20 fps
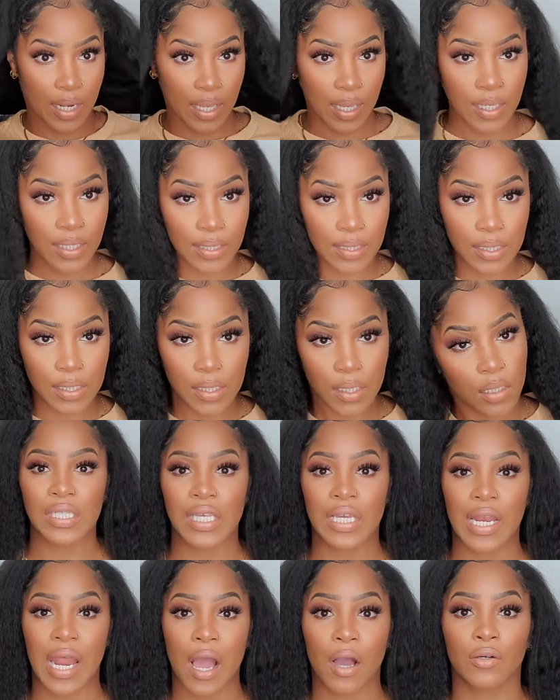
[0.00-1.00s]
it
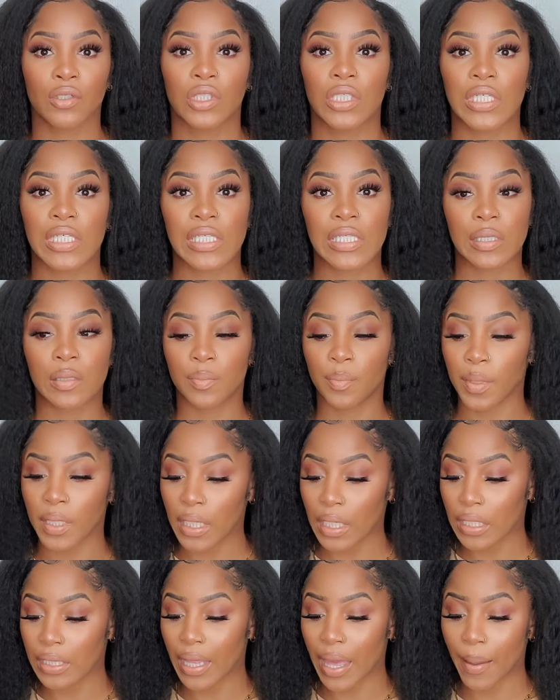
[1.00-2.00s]
and I'll just
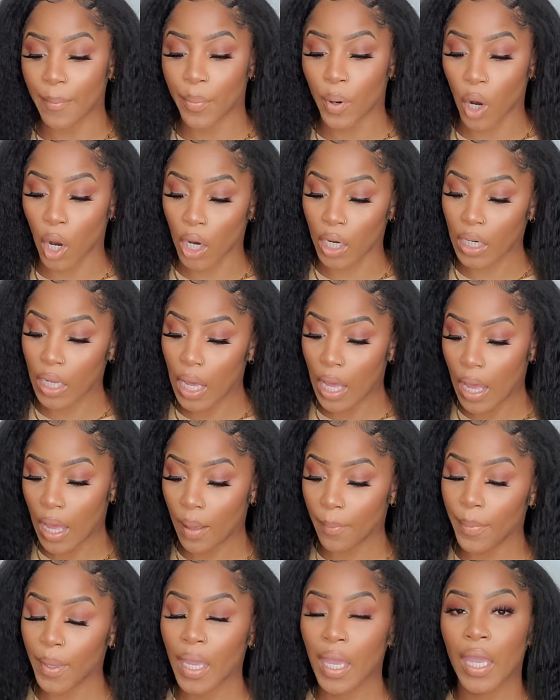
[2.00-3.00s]
speed that part
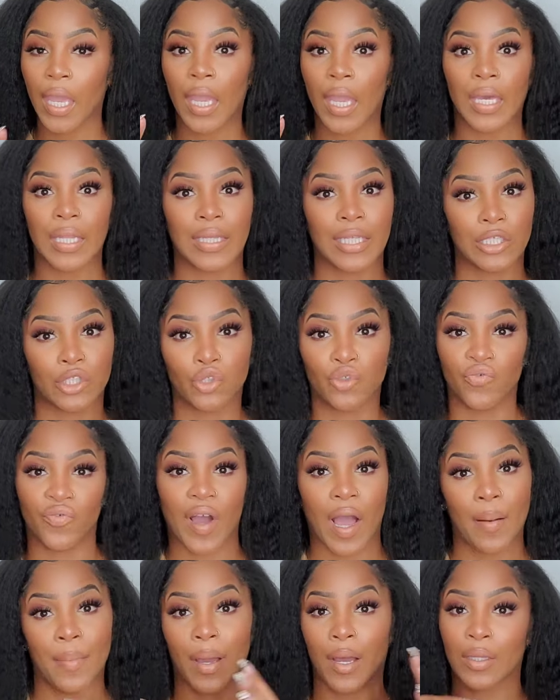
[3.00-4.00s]
up and let you
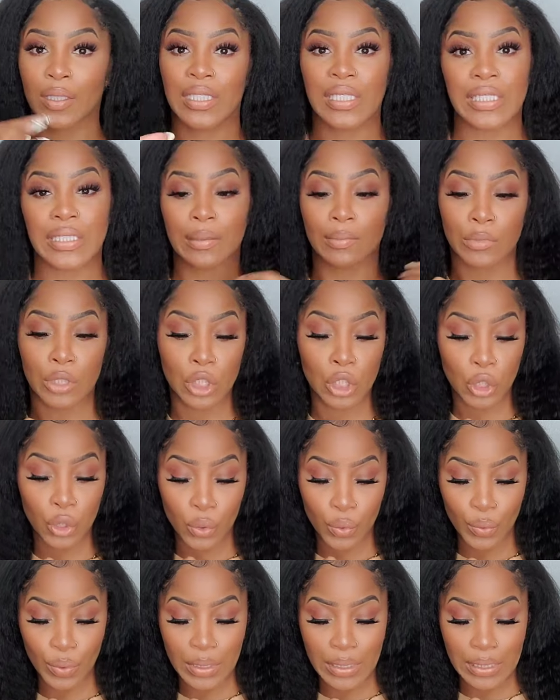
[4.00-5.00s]
vibe out to some
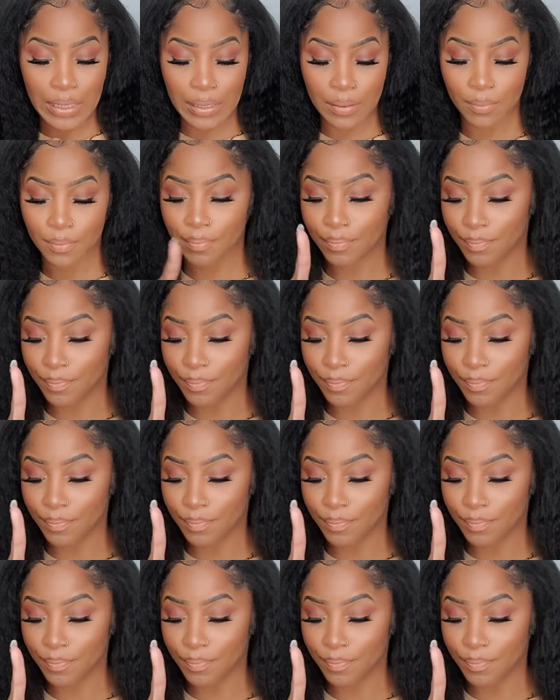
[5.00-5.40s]
tunes.